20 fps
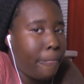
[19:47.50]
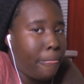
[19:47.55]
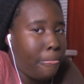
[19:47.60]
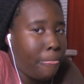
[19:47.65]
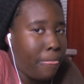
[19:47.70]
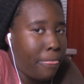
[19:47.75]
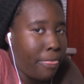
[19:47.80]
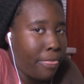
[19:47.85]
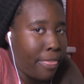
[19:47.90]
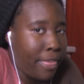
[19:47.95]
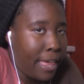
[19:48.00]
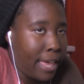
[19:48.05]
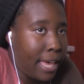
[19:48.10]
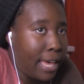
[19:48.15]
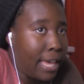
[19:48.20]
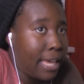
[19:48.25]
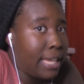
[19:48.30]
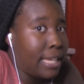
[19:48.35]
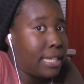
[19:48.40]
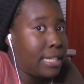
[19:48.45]

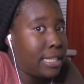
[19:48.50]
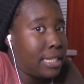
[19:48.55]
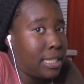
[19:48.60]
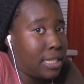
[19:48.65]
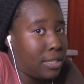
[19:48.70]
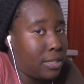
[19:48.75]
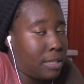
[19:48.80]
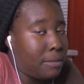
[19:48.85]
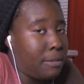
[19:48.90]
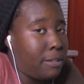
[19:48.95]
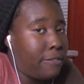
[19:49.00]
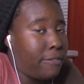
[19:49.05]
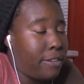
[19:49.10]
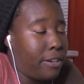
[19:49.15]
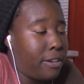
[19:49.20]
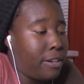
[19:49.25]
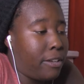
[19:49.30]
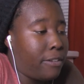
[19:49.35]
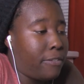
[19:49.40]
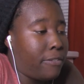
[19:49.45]
that is going to be
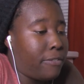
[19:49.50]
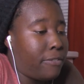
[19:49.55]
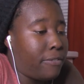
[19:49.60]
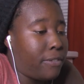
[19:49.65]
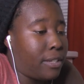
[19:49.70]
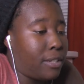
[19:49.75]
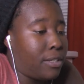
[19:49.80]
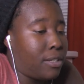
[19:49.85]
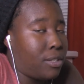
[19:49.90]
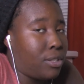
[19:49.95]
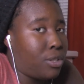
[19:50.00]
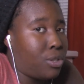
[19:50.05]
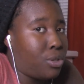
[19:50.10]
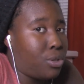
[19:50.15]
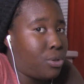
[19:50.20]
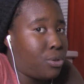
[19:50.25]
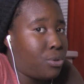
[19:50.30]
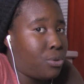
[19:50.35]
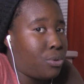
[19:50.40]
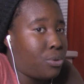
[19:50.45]
very fun
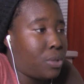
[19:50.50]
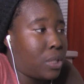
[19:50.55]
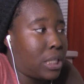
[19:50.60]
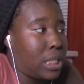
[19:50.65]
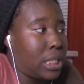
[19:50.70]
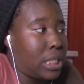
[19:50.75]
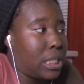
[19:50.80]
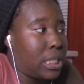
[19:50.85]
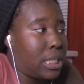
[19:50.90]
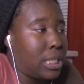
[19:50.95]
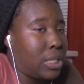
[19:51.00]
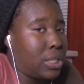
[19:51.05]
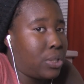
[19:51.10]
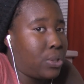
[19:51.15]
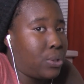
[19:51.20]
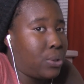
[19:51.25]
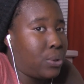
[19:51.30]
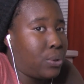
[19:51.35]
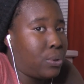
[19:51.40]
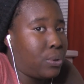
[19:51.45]

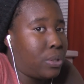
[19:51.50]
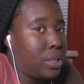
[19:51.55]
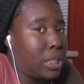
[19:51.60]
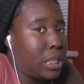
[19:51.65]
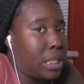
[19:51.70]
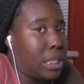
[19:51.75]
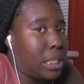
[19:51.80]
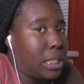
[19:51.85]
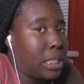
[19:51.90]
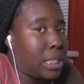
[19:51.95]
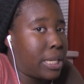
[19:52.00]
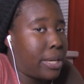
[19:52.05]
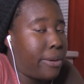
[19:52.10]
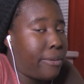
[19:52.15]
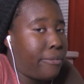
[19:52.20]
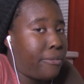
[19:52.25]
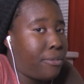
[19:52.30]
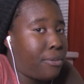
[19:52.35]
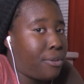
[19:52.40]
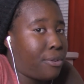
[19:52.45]
to
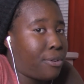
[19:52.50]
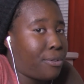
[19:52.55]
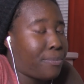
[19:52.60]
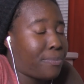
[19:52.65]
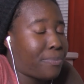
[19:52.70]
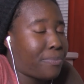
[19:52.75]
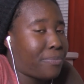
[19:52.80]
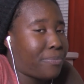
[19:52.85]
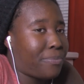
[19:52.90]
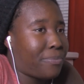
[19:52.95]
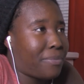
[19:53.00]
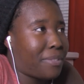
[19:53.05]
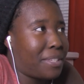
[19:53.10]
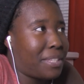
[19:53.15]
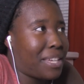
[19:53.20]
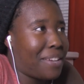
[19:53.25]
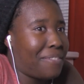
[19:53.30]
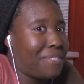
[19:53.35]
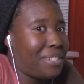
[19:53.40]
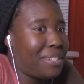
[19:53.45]
discover.
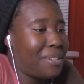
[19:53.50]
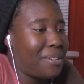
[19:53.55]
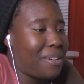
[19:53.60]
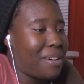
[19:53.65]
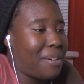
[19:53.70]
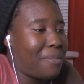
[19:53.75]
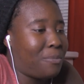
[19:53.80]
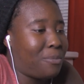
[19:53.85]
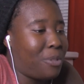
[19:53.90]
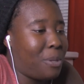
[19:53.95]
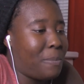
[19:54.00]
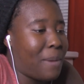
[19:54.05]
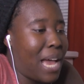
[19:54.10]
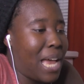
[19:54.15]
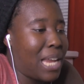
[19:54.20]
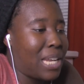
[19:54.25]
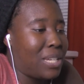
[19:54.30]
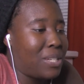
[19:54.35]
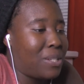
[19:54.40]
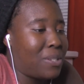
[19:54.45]
say I'm really
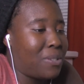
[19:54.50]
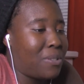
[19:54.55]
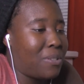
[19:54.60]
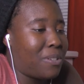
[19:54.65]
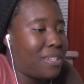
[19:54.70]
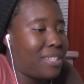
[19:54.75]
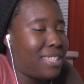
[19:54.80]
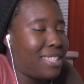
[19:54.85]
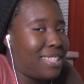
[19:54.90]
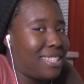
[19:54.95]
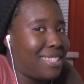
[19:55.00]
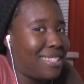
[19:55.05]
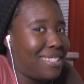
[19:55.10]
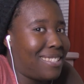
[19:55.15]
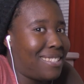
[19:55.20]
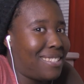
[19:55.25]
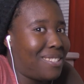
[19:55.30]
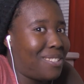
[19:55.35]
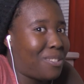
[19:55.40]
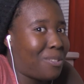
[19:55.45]
passionate on
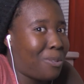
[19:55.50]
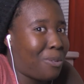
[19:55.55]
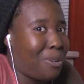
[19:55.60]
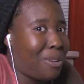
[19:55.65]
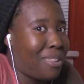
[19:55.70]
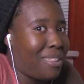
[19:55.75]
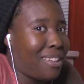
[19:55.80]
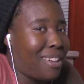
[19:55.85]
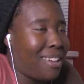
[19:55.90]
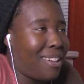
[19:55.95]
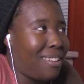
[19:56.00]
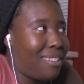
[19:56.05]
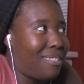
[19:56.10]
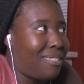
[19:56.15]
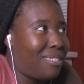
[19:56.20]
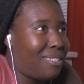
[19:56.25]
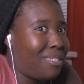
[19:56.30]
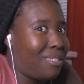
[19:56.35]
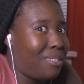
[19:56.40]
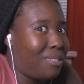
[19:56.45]
this story that
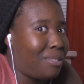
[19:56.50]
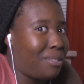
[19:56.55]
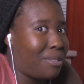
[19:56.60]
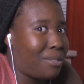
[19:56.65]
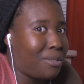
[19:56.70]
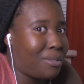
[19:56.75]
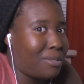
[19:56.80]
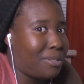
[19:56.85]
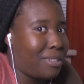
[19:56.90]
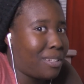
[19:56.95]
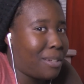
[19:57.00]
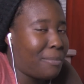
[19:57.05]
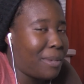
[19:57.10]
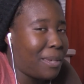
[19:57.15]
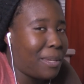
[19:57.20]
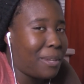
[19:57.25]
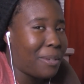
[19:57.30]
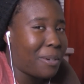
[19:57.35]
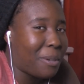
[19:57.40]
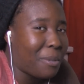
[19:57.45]
literally I
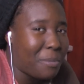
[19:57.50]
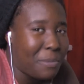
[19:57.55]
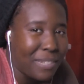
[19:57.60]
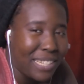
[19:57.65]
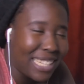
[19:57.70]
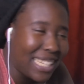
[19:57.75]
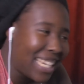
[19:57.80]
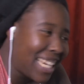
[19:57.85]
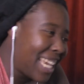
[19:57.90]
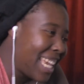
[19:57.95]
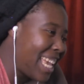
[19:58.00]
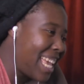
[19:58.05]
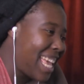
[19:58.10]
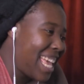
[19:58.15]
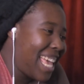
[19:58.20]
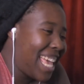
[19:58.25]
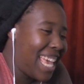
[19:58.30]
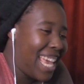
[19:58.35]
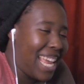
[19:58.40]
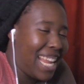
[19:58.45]
made up,
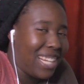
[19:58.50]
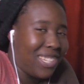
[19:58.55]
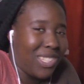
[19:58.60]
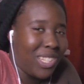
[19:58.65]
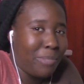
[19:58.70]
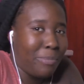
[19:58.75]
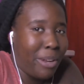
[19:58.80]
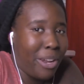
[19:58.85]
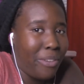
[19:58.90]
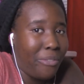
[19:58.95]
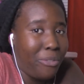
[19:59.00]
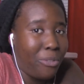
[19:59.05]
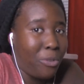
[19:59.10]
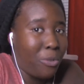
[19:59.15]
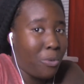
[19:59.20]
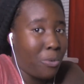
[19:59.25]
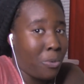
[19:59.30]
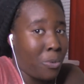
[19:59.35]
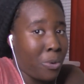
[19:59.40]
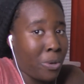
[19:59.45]
and I talked about it for
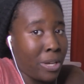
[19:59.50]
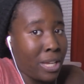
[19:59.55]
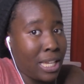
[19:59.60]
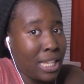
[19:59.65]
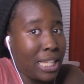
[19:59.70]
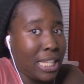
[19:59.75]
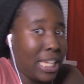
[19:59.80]
what,